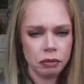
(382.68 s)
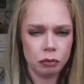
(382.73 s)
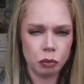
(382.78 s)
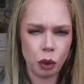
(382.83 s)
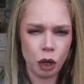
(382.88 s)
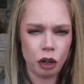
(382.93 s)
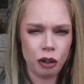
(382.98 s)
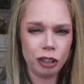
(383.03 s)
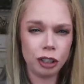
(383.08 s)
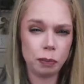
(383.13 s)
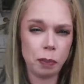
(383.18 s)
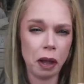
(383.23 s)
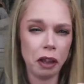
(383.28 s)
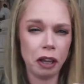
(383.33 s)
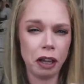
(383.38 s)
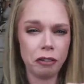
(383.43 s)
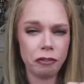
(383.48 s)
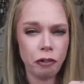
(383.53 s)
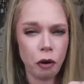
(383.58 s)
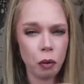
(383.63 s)
where you can spell
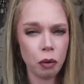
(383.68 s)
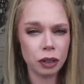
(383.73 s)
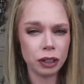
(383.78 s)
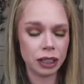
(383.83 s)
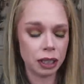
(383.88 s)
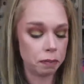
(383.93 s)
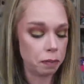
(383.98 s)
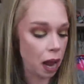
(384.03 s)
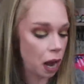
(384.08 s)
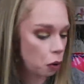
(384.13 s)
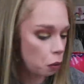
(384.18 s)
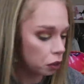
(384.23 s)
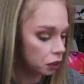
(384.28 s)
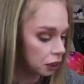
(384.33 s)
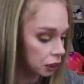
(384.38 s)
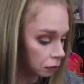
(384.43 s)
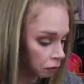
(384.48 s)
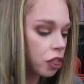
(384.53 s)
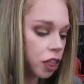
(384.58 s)
it forwards and backwards.